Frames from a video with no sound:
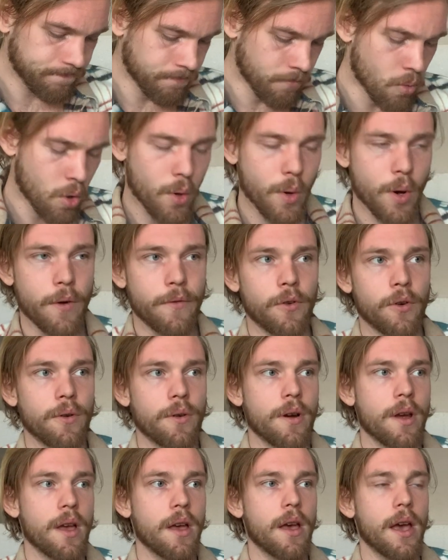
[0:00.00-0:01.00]

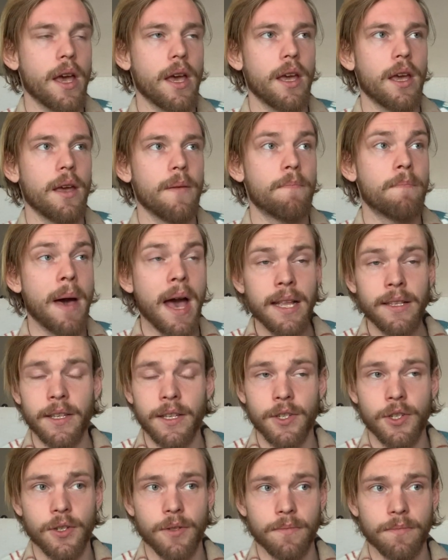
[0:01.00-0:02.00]
Moreover, a bad
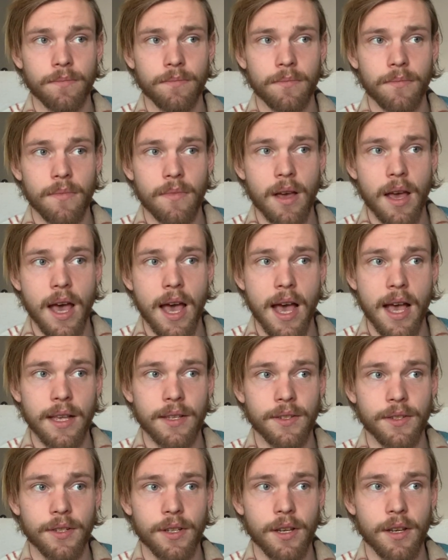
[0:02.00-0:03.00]
teacher,
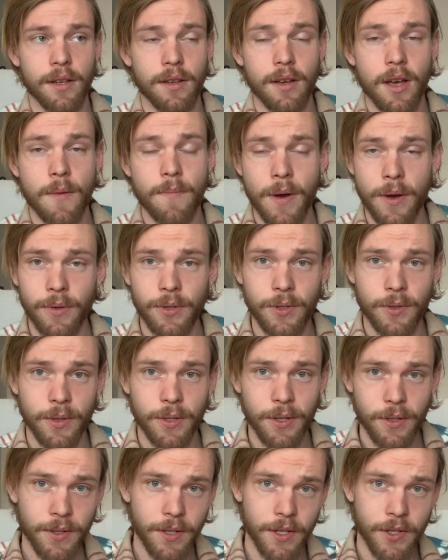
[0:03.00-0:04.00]
as opposed to a
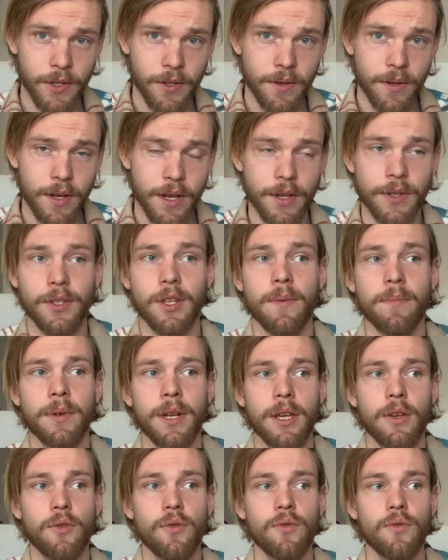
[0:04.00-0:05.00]
good teacher, is
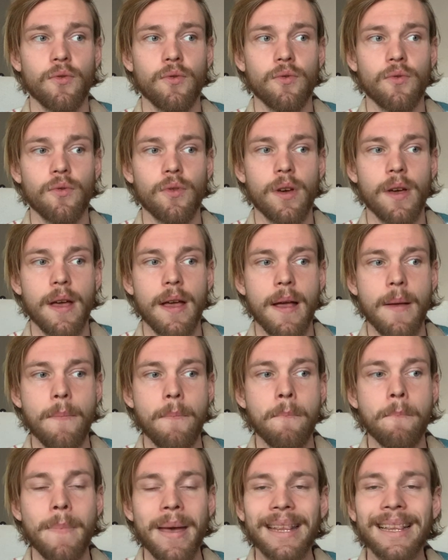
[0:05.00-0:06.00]
somebody who
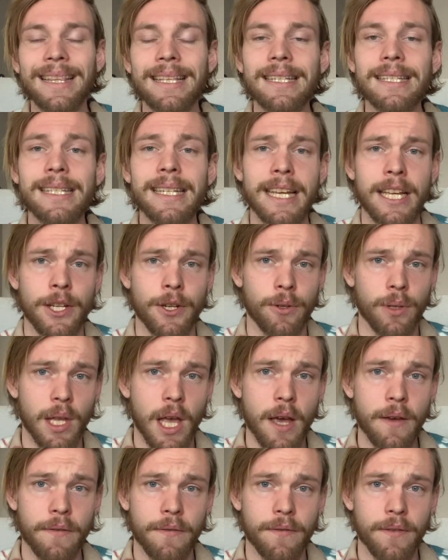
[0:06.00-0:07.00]
meddles in your
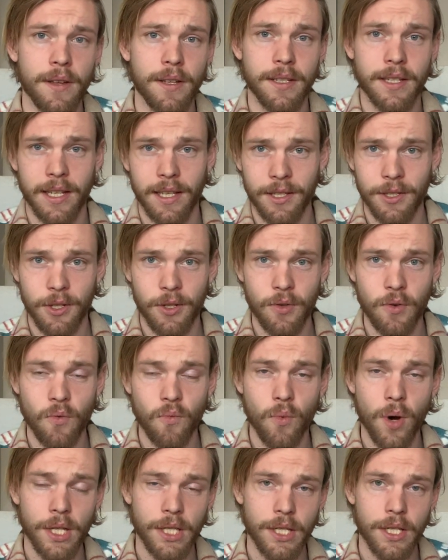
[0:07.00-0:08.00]
life and tells you
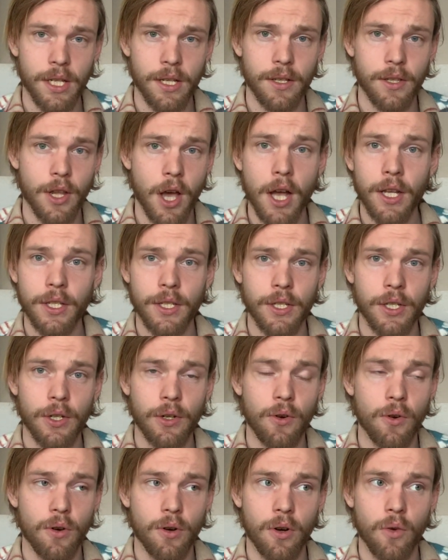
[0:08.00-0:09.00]
what not
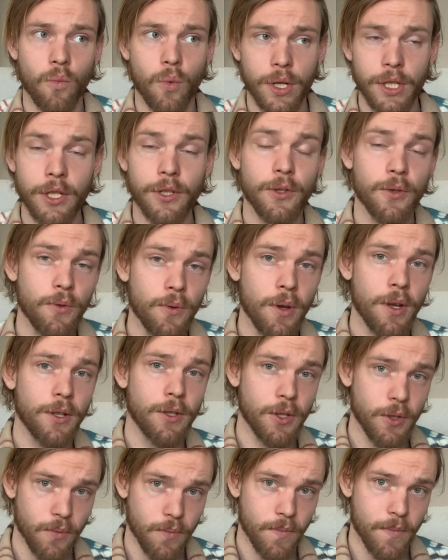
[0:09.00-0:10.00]
or what to
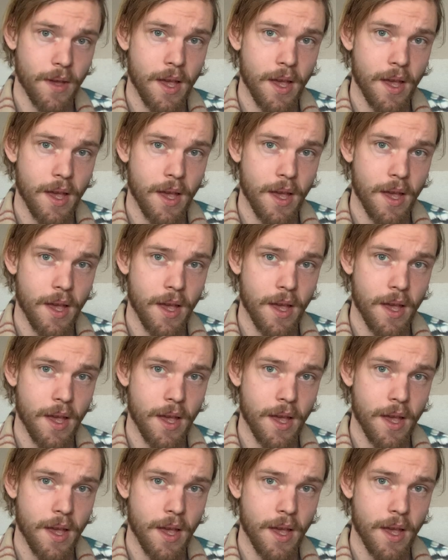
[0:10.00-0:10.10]
do.